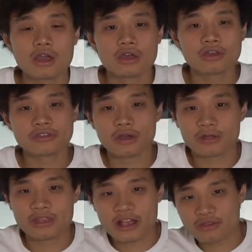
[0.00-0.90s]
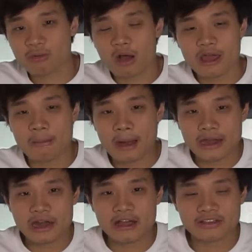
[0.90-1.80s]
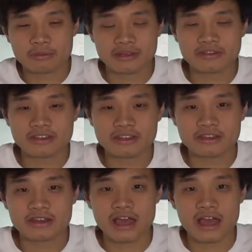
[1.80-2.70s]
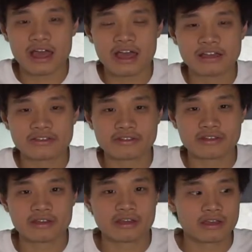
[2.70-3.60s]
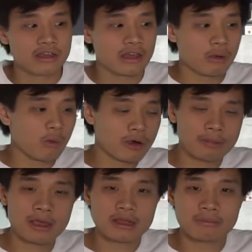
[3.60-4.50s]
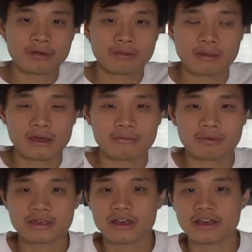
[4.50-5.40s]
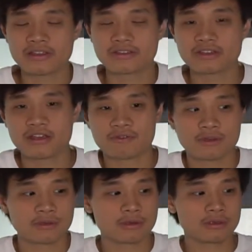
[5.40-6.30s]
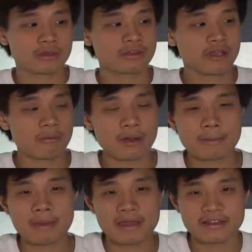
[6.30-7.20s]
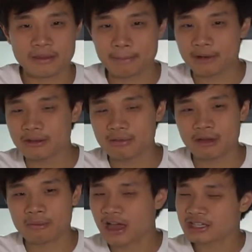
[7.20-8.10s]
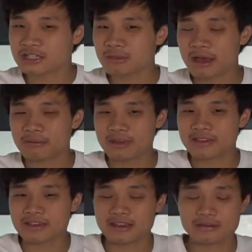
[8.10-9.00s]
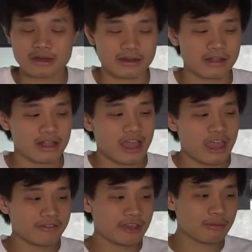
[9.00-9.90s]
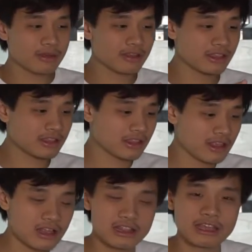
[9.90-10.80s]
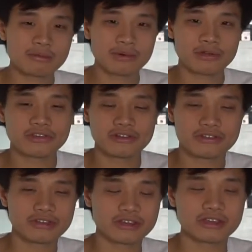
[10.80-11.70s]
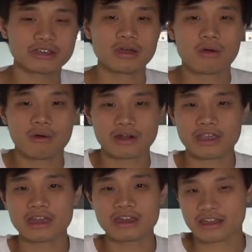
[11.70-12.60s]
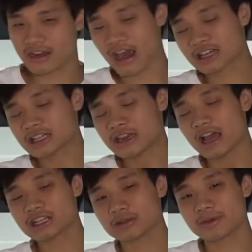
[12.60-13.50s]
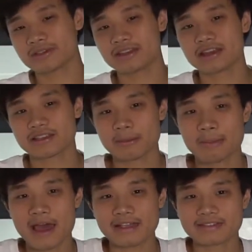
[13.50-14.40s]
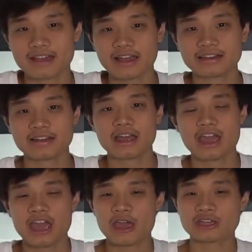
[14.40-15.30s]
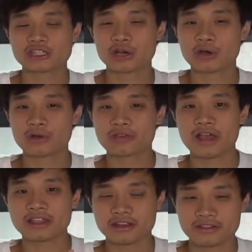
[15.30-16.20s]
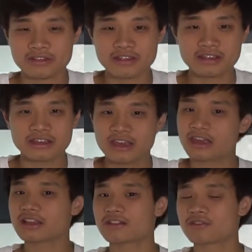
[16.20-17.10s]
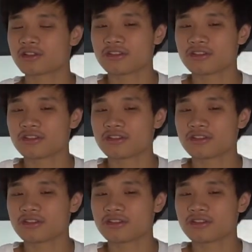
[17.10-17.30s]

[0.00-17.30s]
So that's why it might not be seen as worth paying a premium, because if someone pays a premium, actually might be seen, or if someone labels their tea organic, it can actually be seen as a bad sign. It shows that their tea can't really